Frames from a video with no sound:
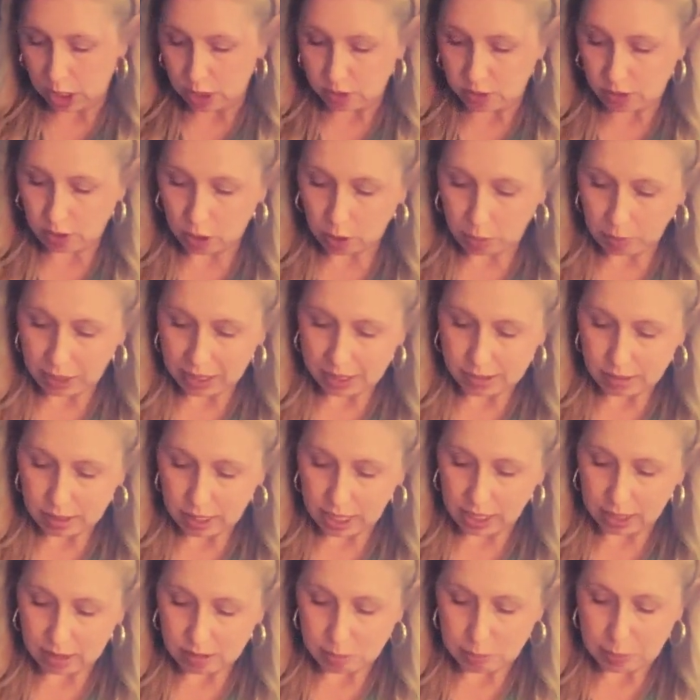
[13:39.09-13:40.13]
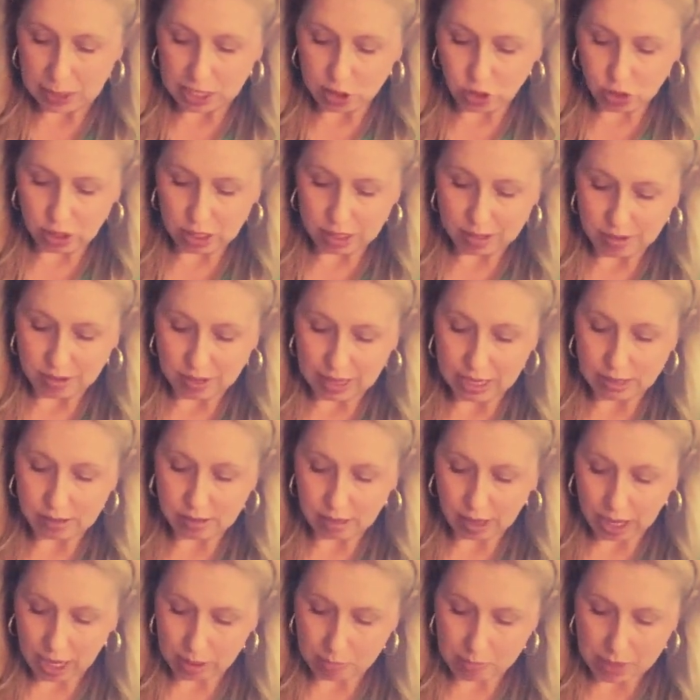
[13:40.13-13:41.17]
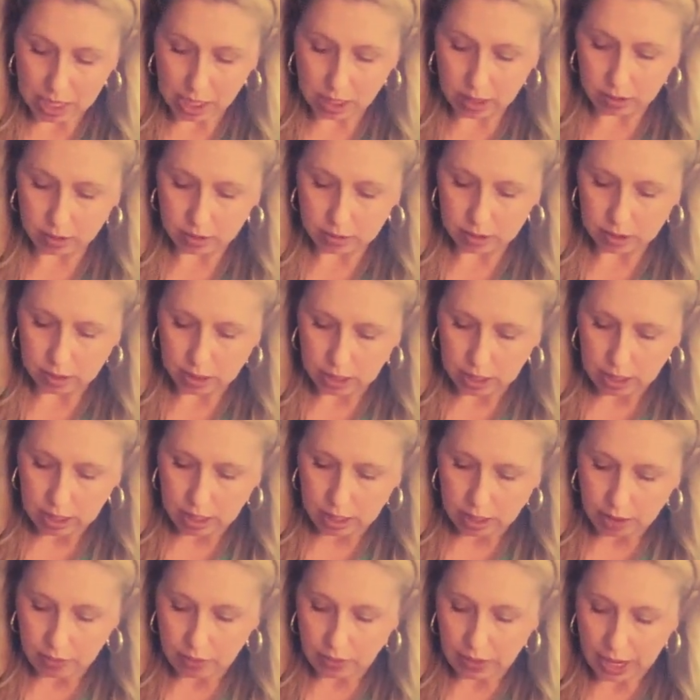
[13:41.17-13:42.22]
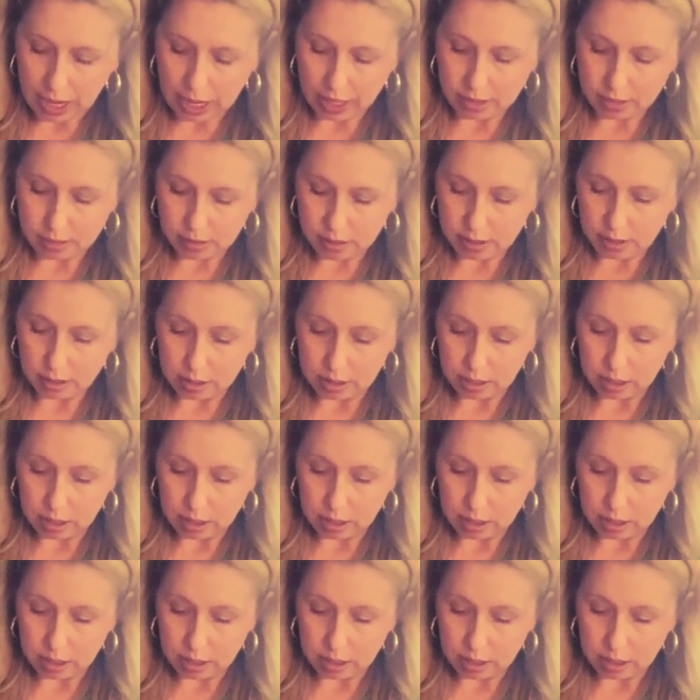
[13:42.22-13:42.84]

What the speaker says: So it takes patience and timing that